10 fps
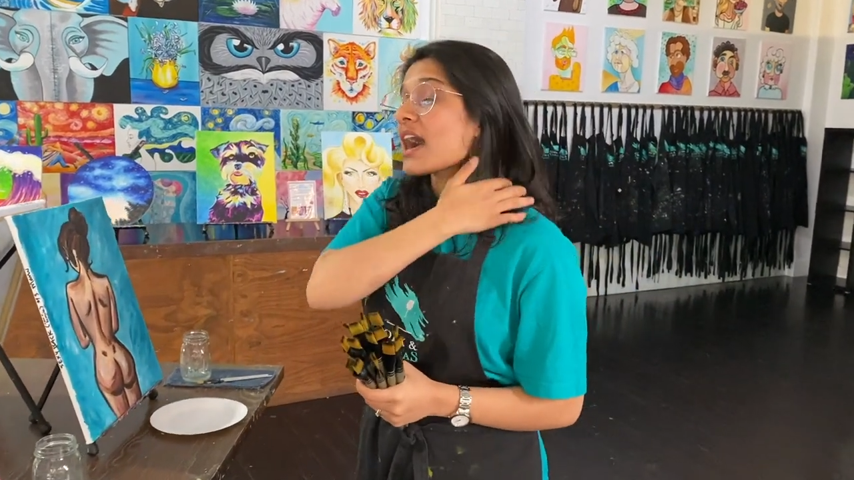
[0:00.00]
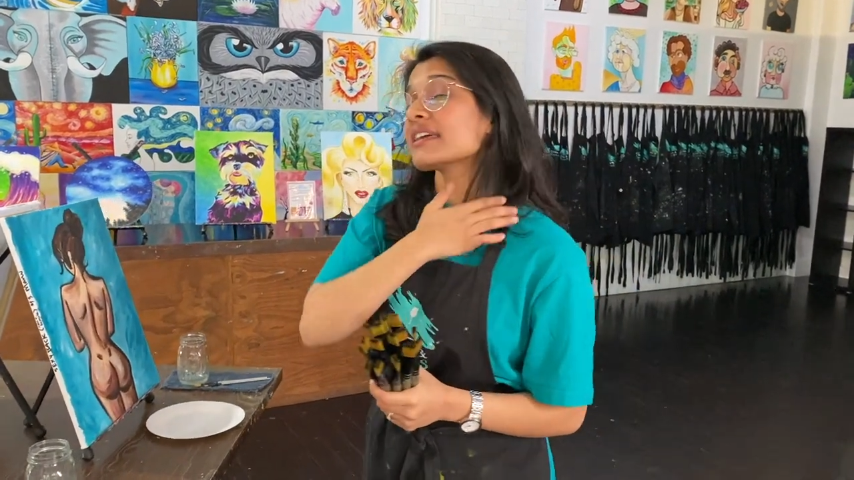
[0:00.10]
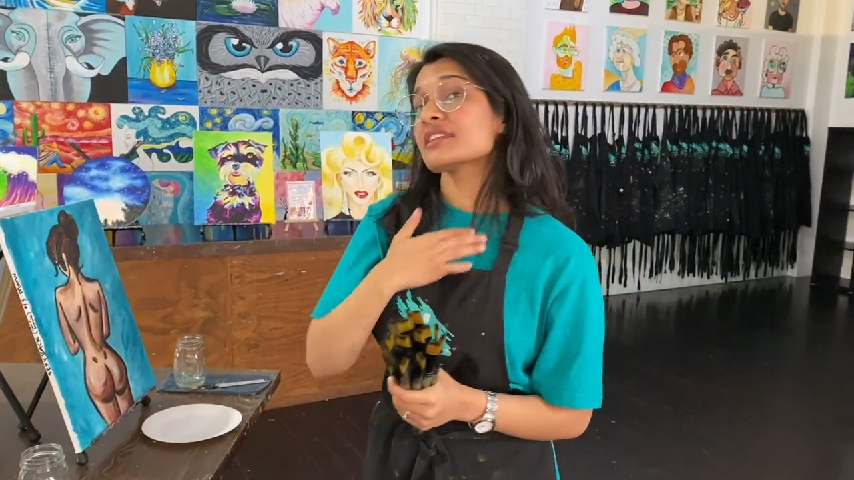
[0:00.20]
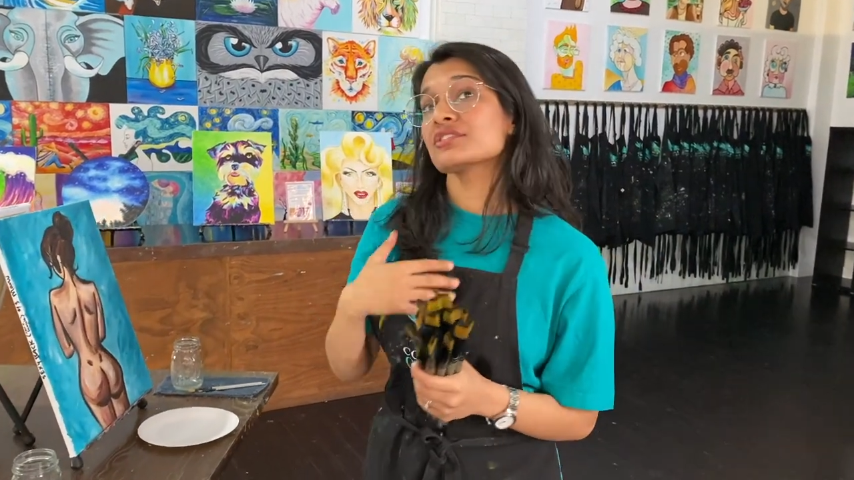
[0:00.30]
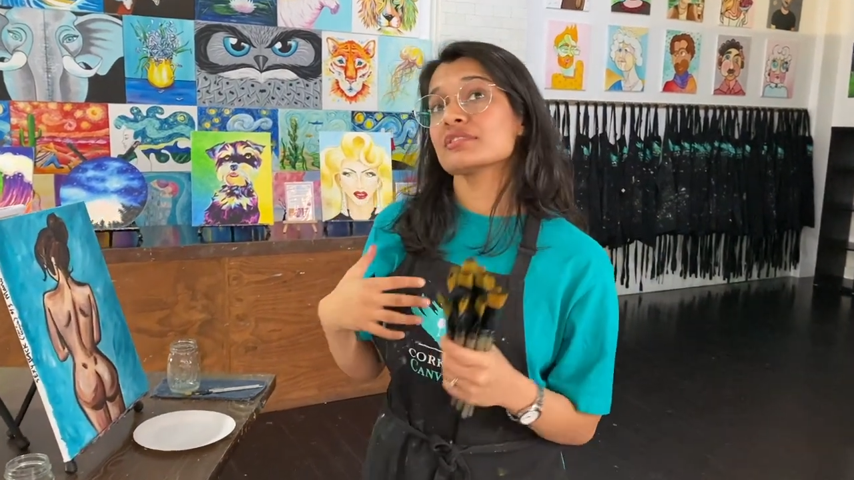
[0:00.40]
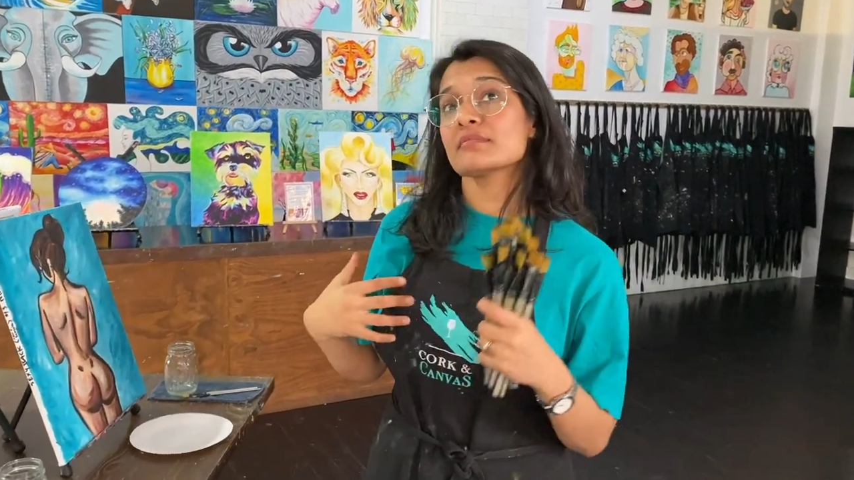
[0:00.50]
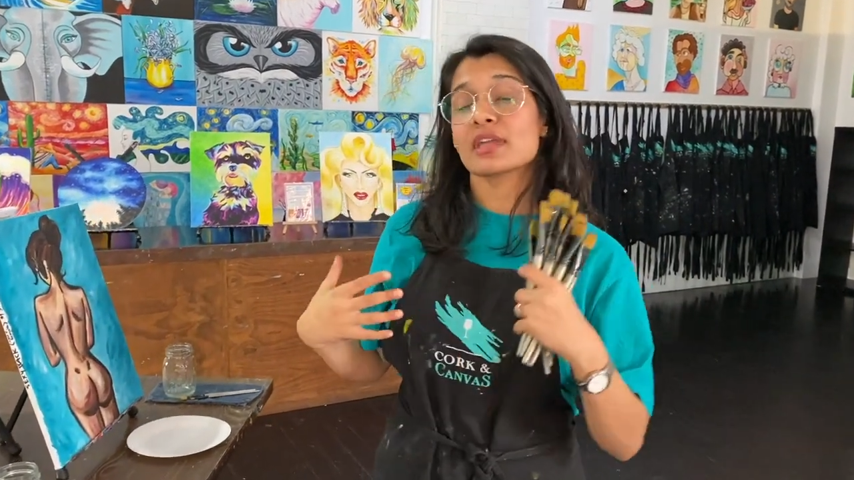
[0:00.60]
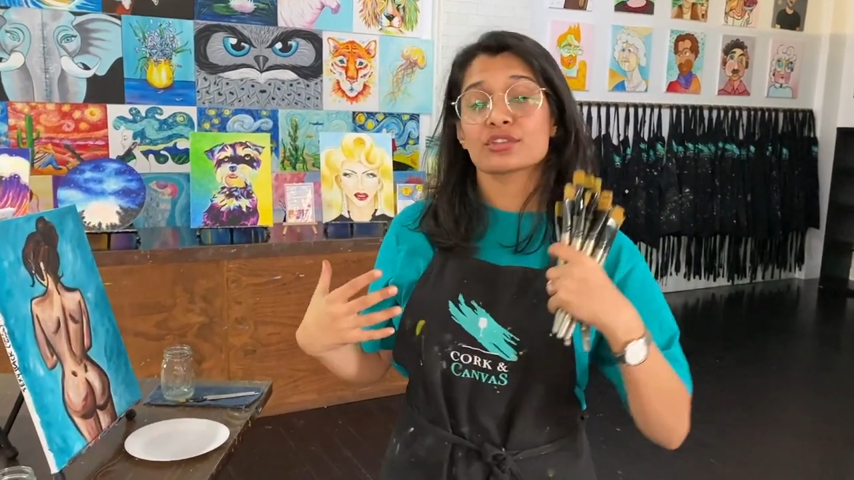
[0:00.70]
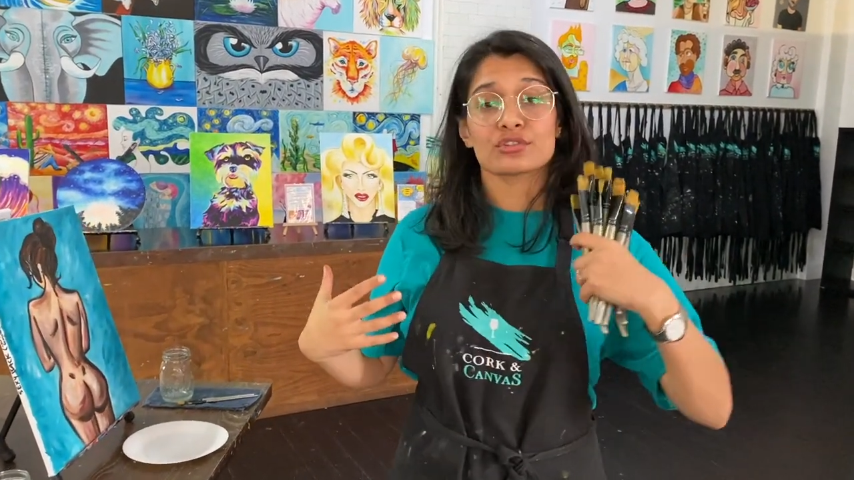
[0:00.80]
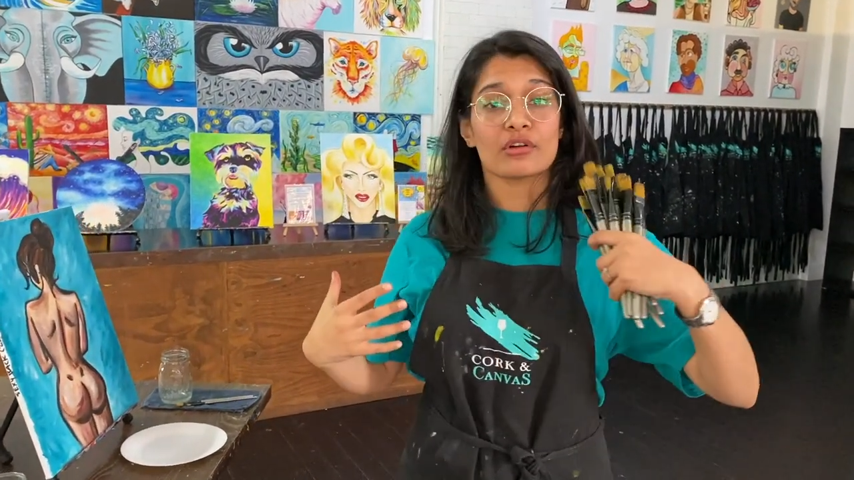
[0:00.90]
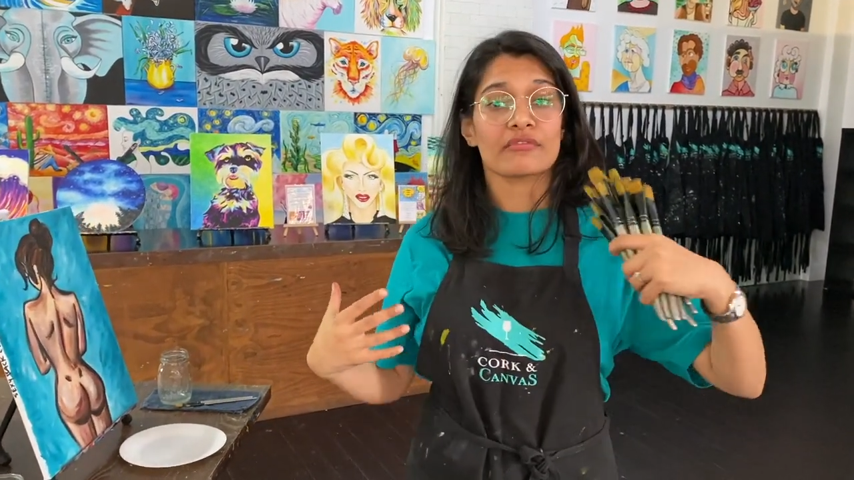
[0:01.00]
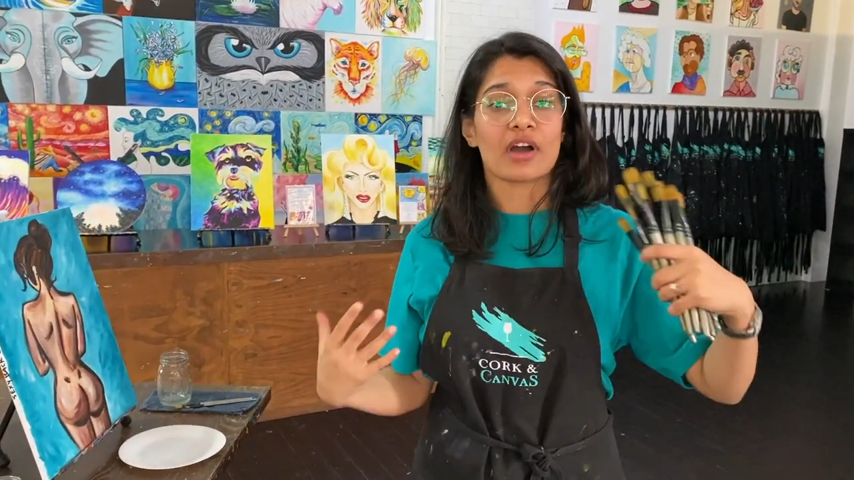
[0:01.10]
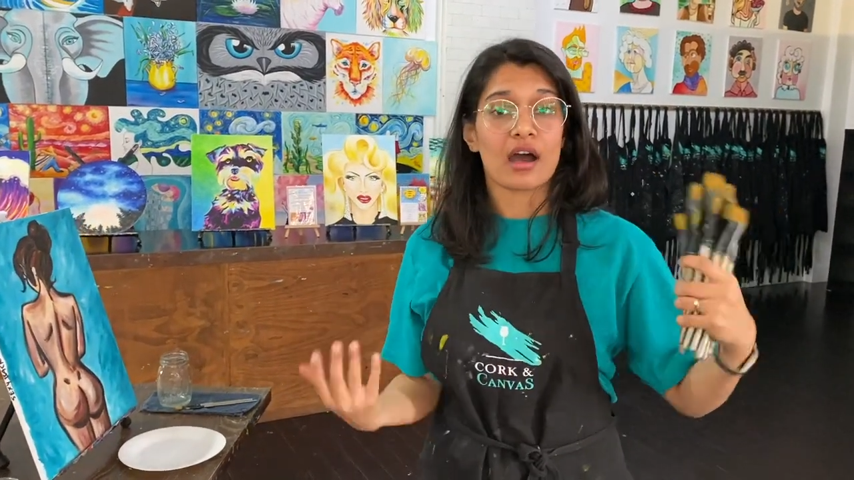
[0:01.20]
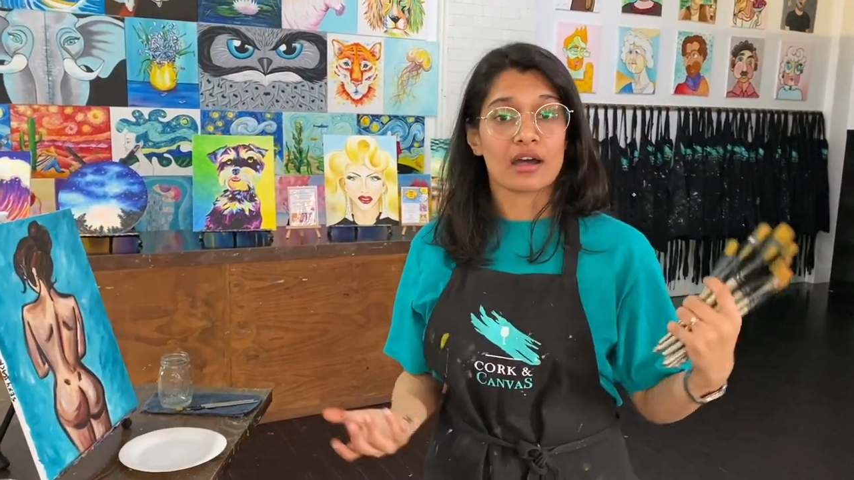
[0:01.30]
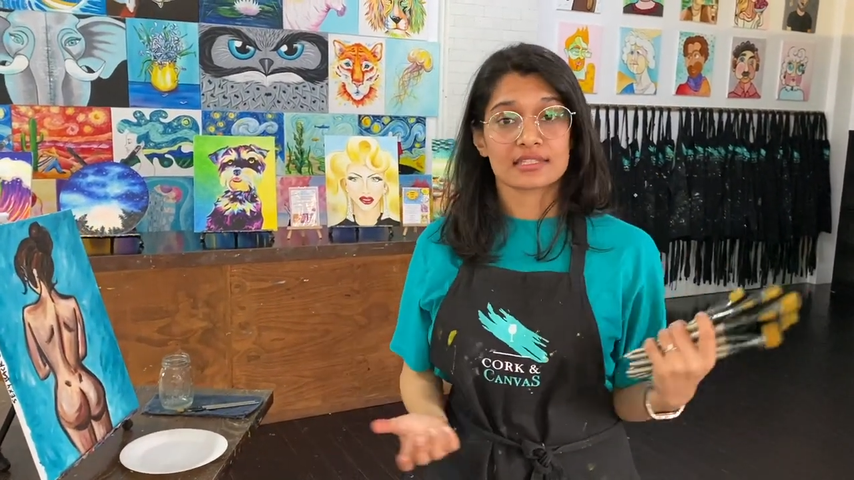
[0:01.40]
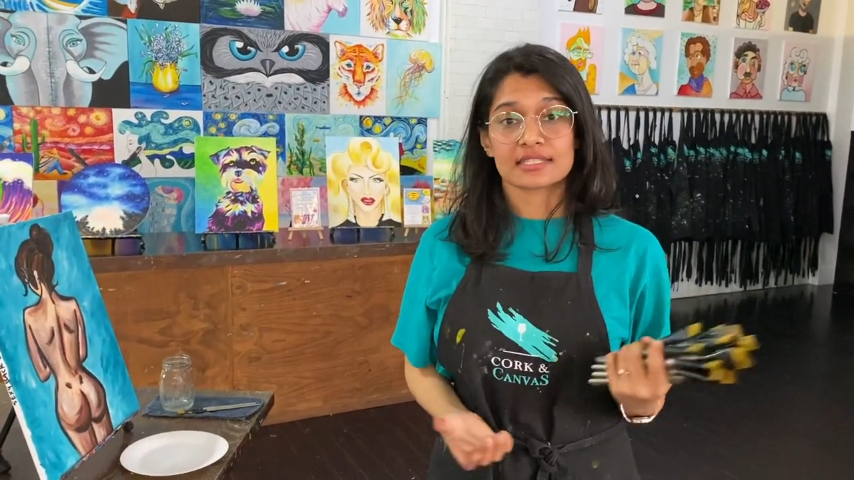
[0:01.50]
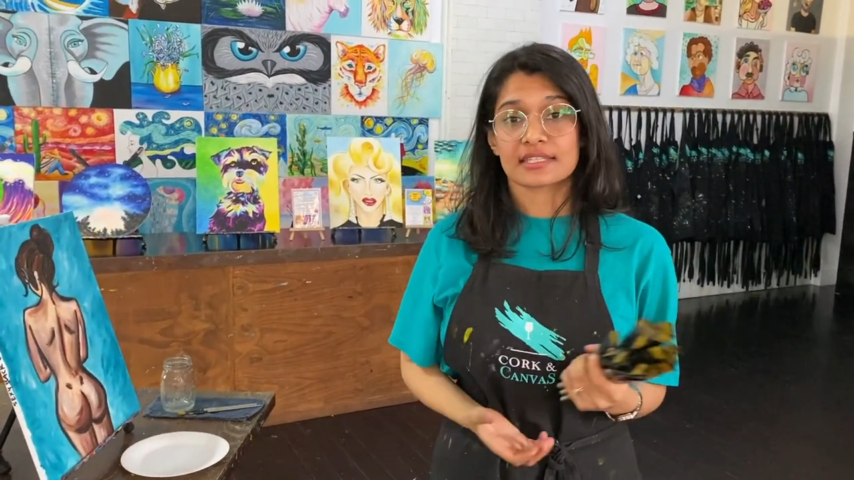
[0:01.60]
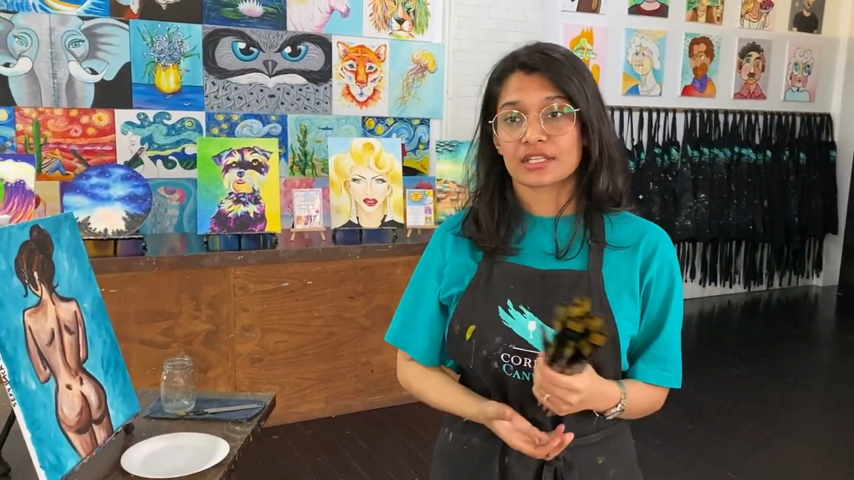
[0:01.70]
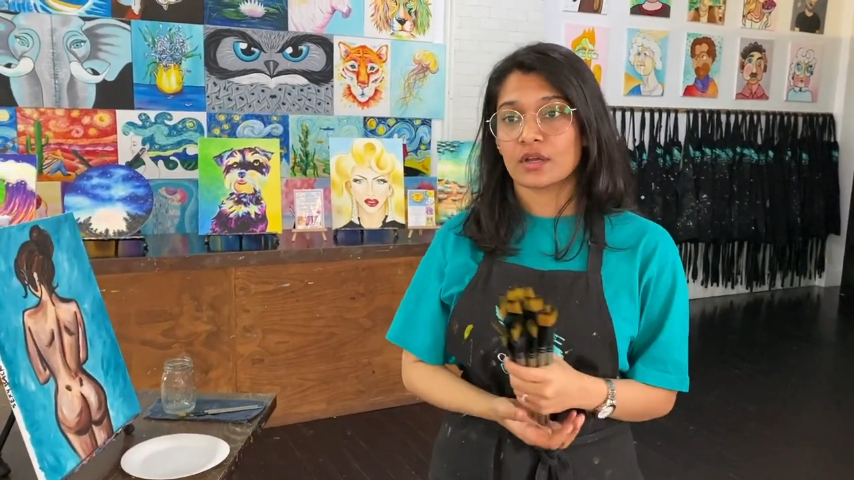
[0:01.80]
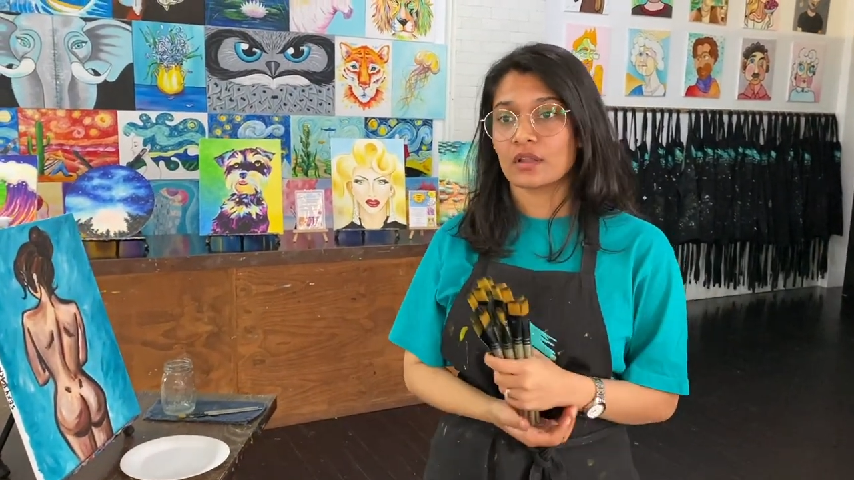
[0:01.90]
Architecture is a mixture of art
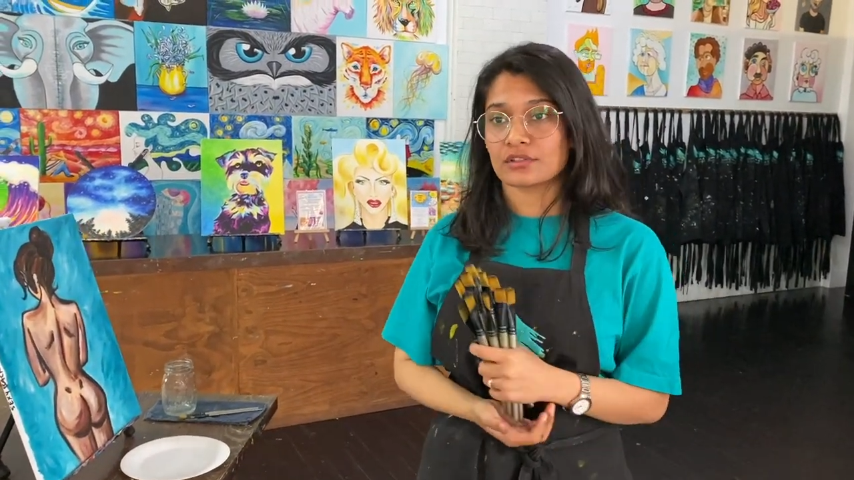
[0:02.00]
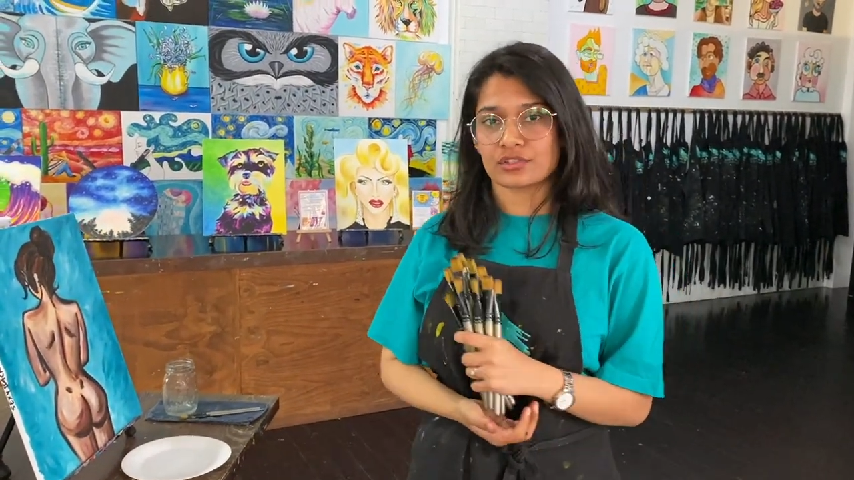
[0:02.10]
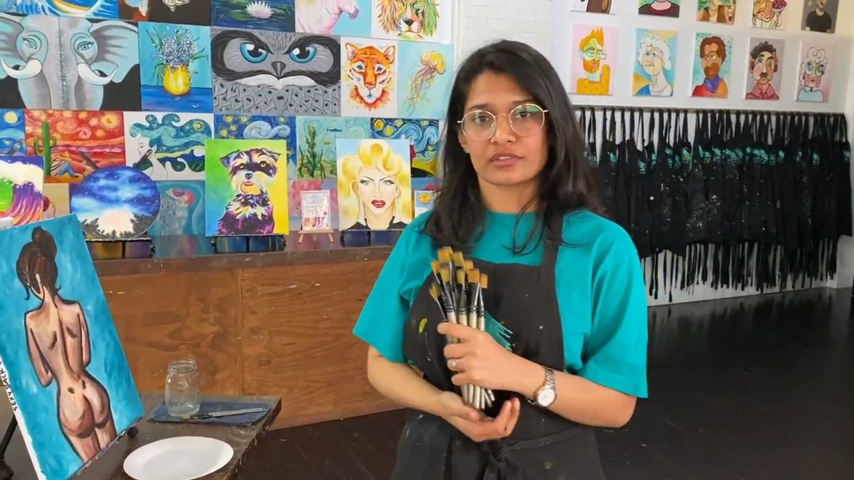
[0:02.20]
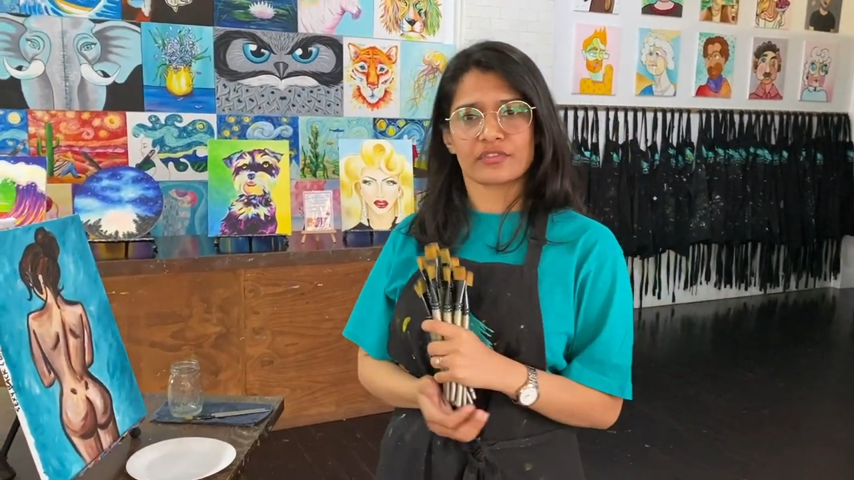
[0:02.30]
and technology.